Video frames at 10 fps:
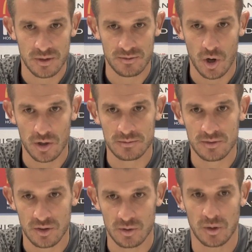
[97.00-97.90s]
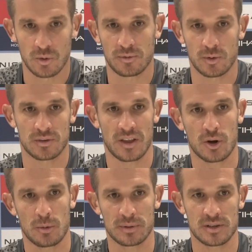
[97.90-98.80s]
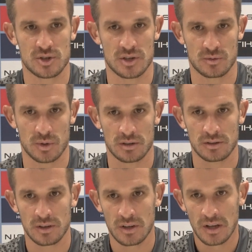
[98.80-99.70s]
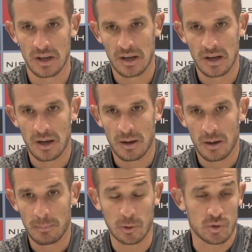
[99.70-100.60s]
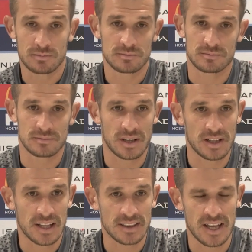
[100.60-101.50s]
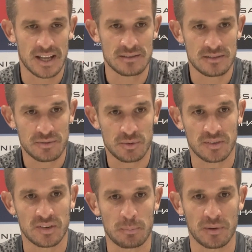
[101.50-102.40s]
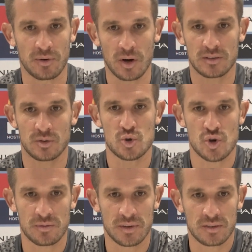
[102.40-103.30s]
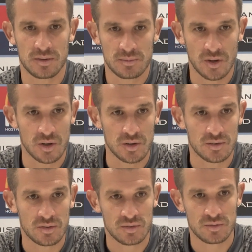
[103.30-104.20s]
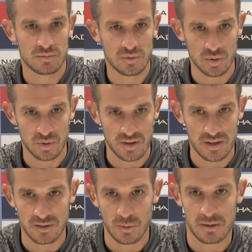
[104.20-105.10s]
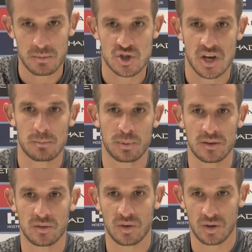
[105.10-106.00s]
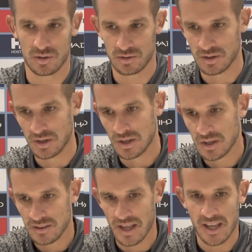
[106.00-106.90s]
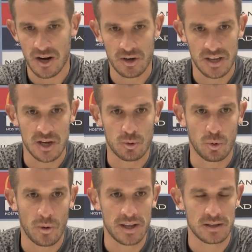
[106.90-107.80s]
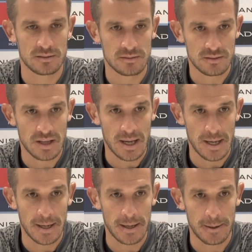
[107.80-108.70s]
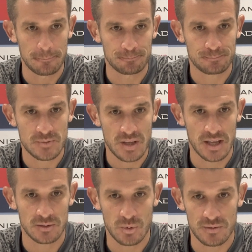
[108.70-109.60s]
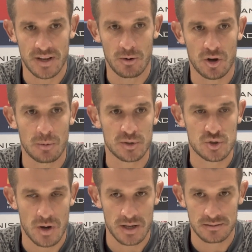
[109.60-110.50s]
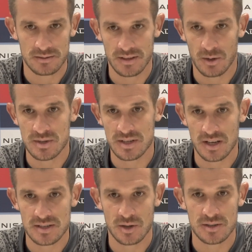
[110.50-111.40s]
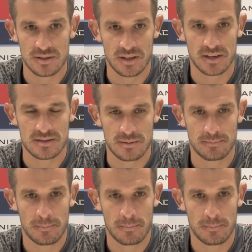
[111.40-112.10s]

got. So we look forward to that competition as well. But look, at the end, if we simplify, it's 2 trophies. So it's 2 things that we can be champions. So they carry equal weight. And we've now accomplished one, and now we set our sights on the next.